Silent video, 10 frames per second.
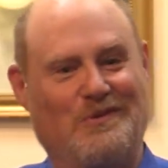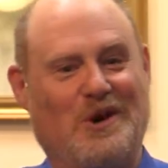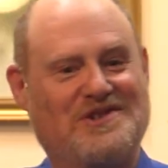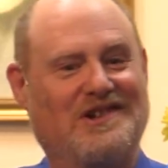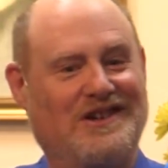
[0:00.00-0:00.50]

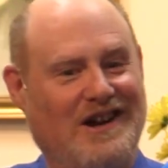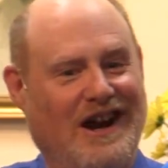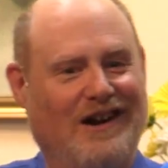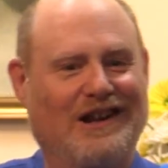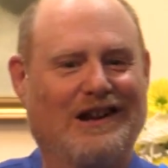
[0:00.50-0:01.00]
wasn't
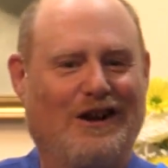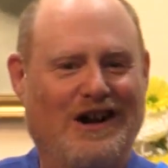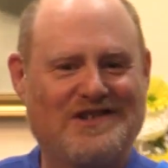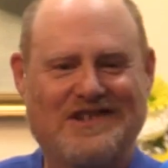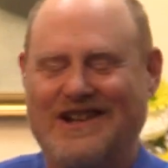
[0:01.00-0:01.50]
entirely
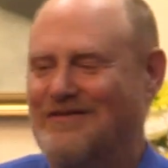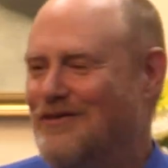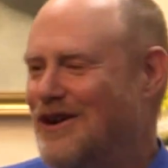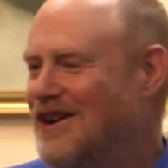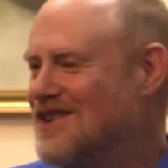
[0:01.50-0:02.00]
lost on
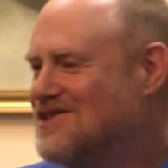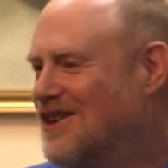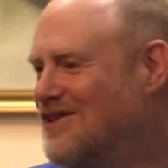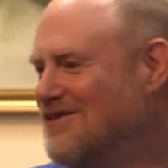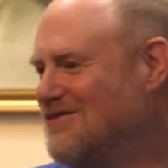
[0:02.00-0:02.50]
various
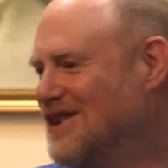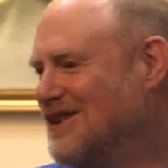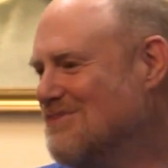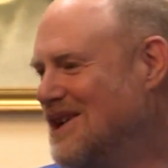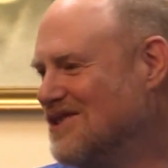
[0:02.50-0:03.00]
other
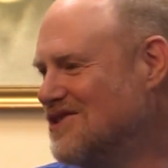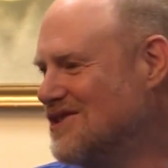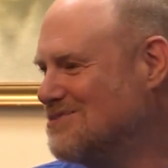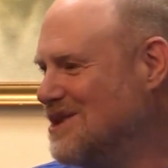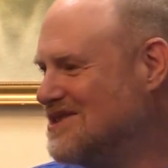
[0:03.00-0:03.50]
young males of
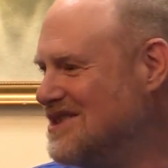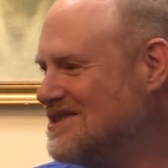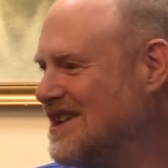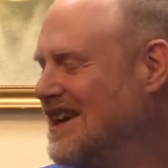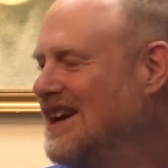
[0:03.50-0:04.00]
the
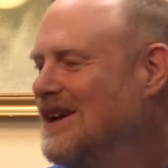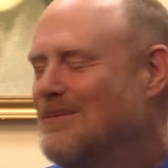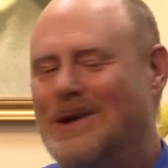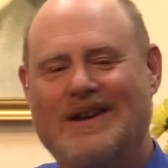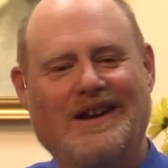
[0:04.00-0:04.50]
species.
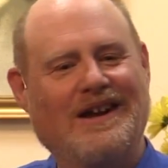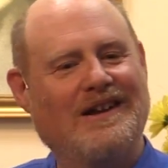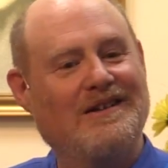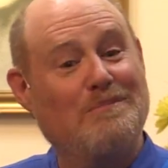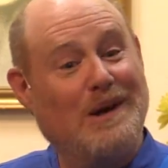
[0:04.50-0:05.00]
But
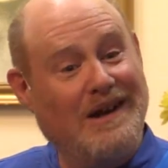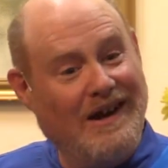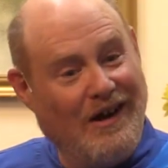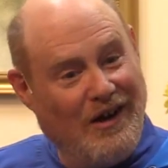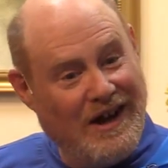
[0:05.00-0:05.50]

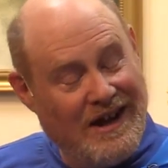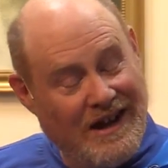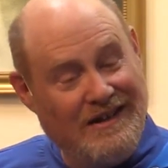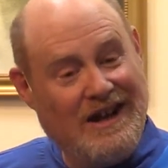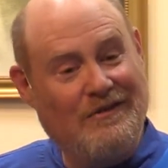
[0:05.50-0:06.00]

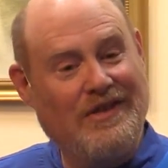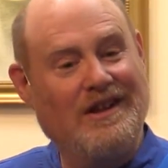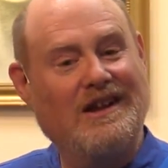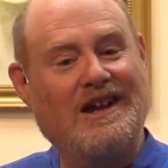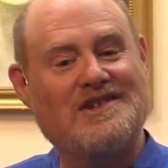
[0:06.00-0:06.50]

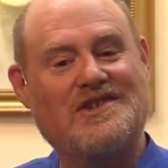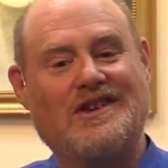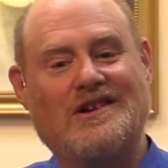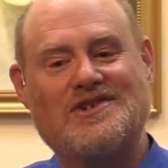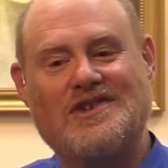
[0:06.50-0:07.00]
nevertheless,
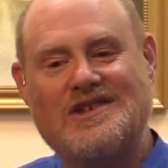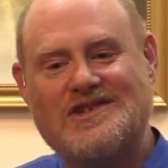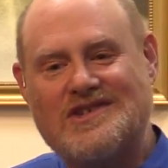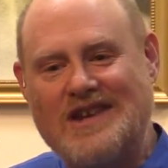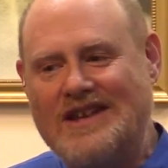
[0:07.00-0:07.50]
there's
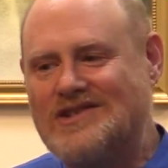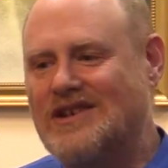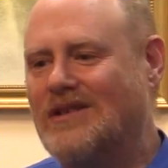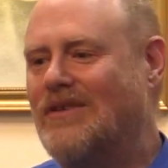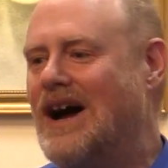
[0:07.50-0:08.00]
this sense
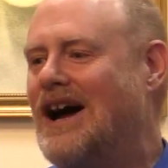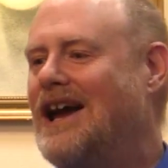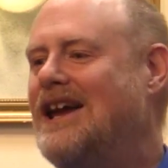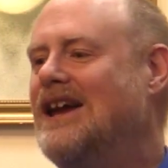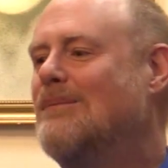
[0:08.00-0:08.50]
of,
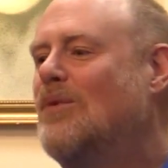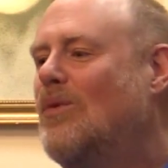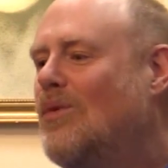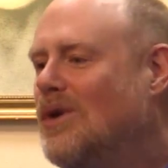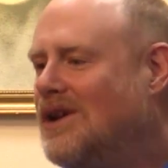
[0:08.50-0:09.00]
I am